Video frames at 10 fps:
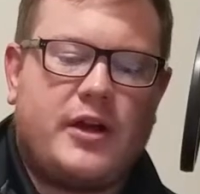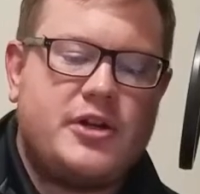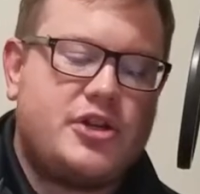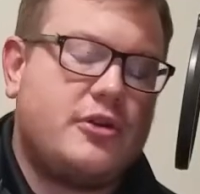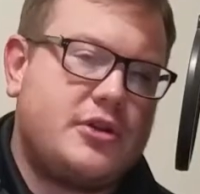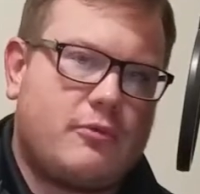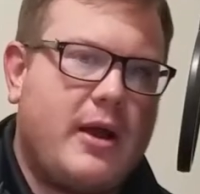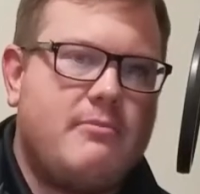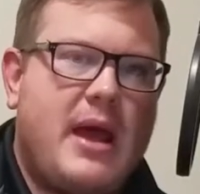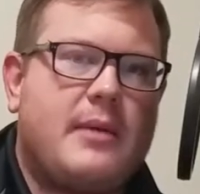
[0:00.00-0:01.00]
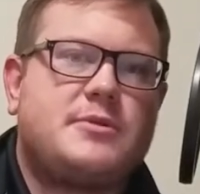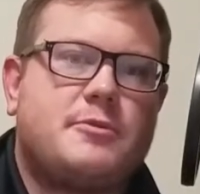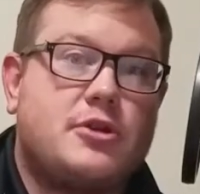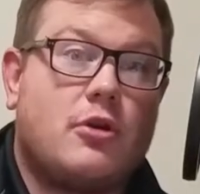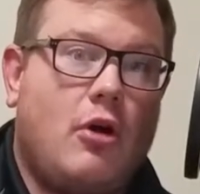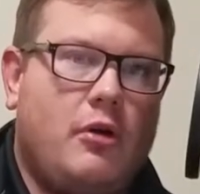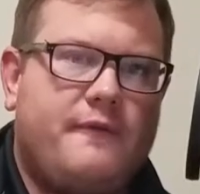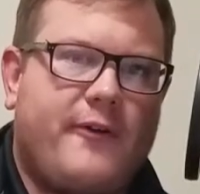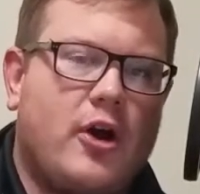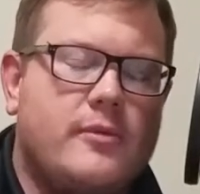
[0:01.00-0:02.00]
insurance rate maps, which are called
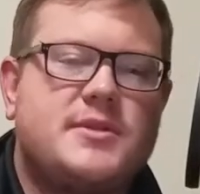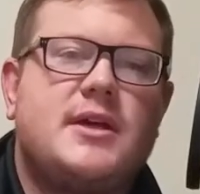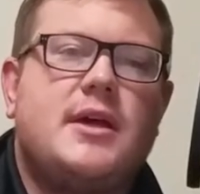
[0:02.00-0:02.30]
FIRMs,